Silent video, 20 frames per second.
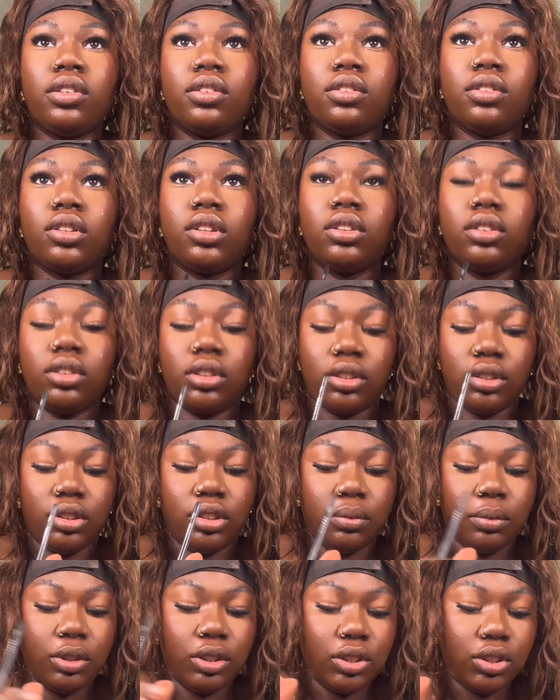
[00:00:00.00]
It turned into
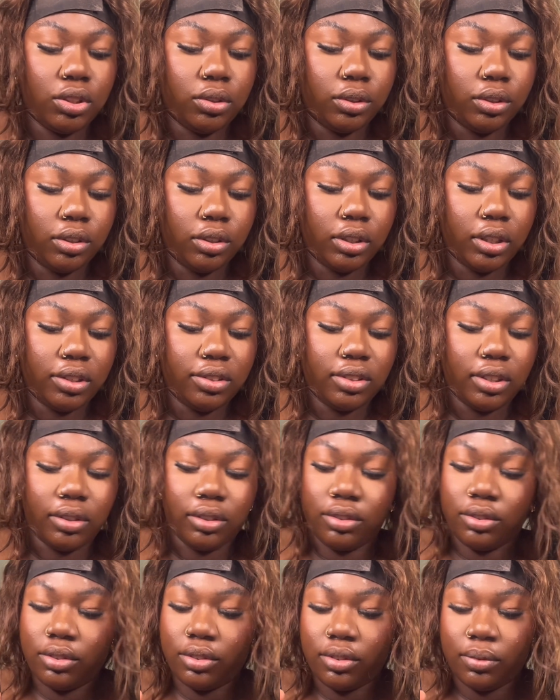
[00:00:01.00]
me showing you guys how I
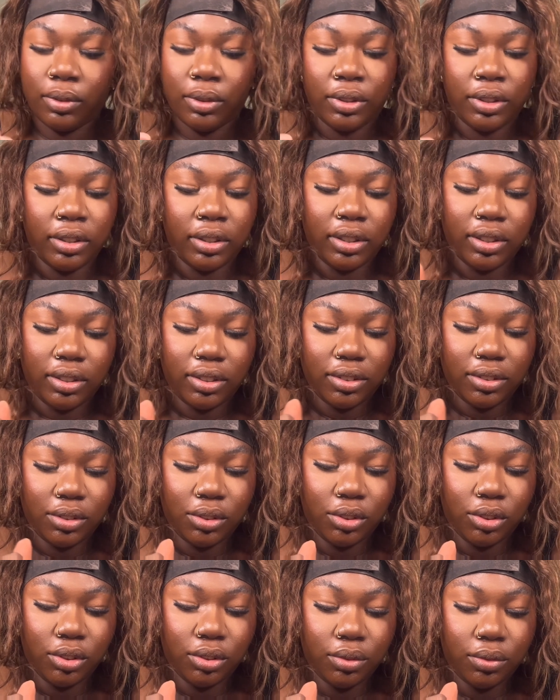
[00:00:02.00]
do a smoky eye
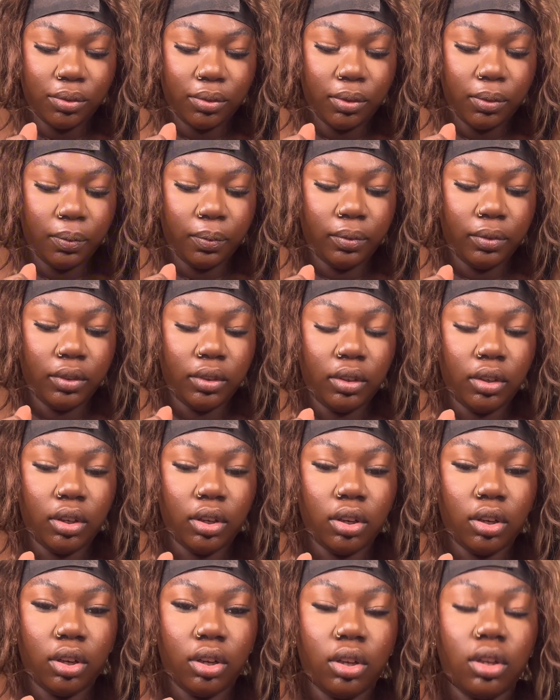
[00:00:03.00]
too.
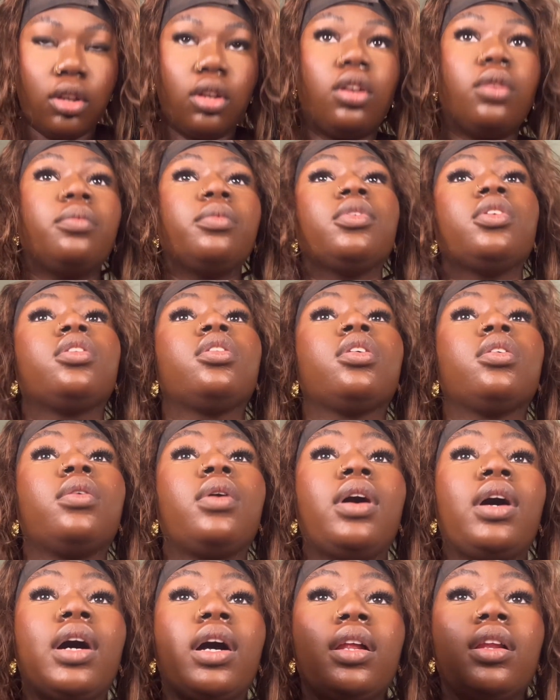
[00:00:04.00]
So
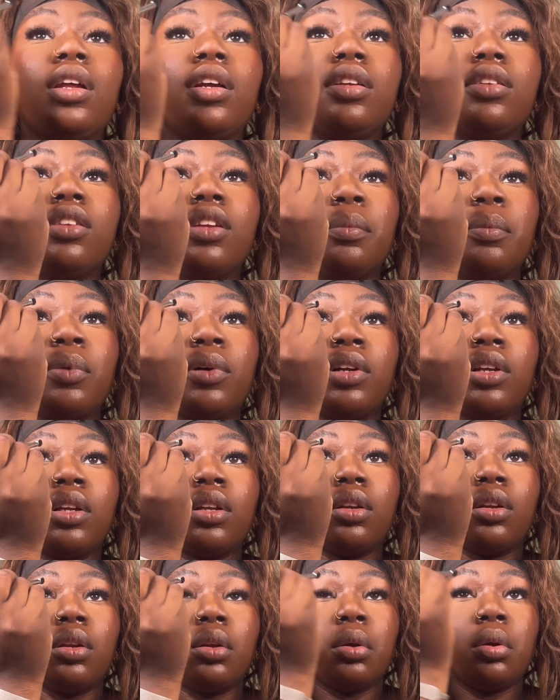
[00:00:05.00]
I like to put